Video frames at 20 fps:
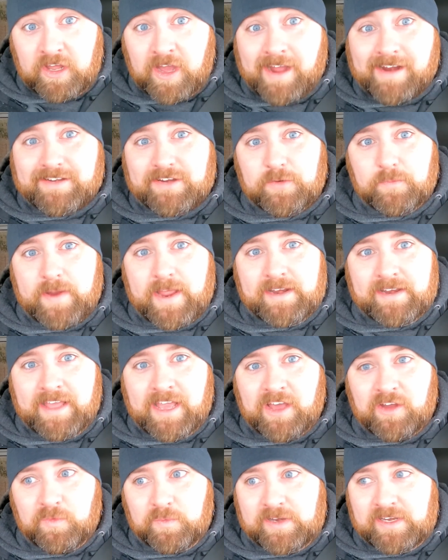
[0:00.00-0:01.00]
doctor right
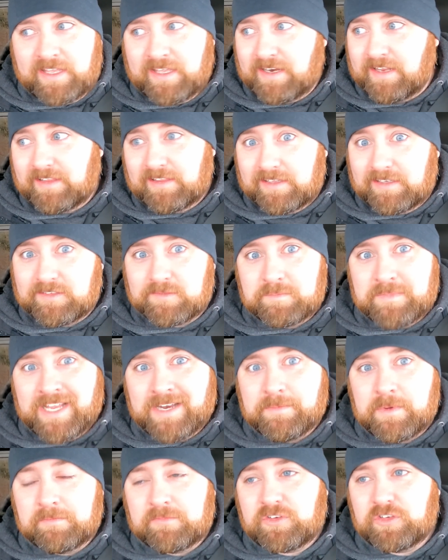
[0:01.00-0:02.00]
now and we need at least
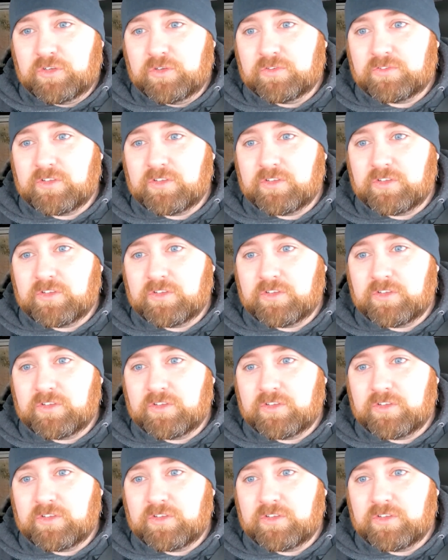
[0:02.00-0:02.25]
minimum 2.